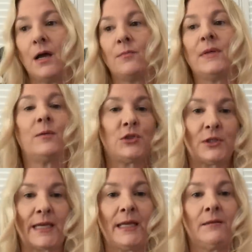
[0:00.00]
Um, and he was
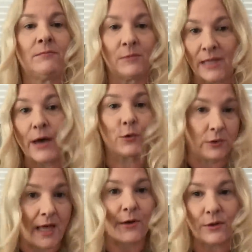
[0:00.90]
just getting louder
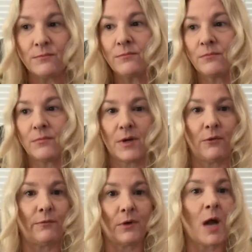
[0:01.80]
and louder
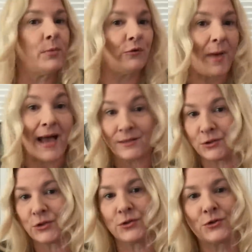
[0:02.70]
a couple of
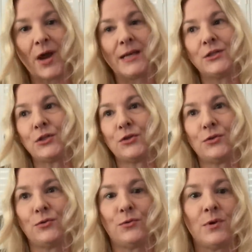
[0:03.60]
passengers tried
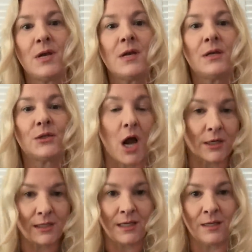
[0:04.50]
to
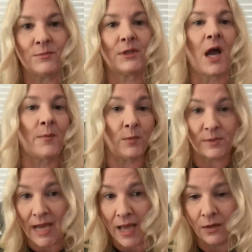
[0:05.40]
talk to him to calm him
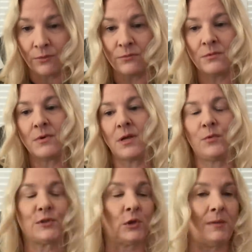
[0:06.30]
down. It
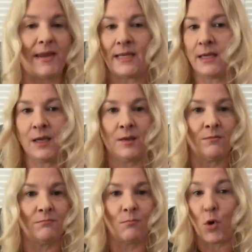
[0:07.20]
was only making
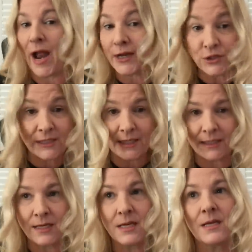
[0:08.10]
him more
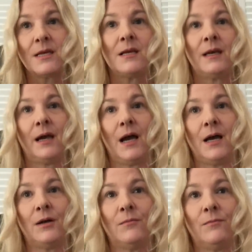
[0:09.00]
agitated.
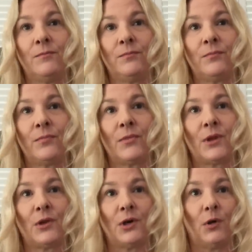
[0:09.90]
Um,
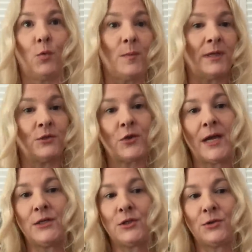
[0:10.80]
a woman
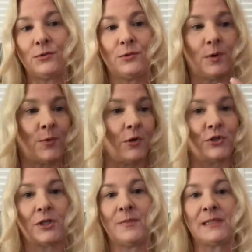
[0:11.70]
tried to
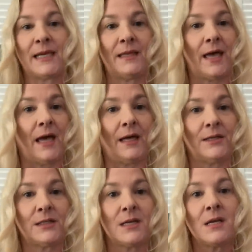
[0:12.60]
approach him and say
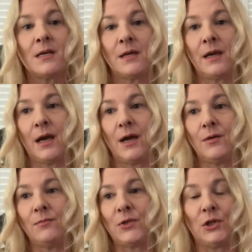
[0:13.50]
that,
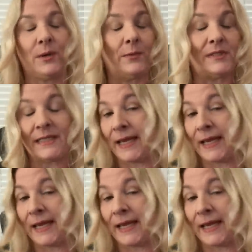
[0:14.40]
um, you know, he was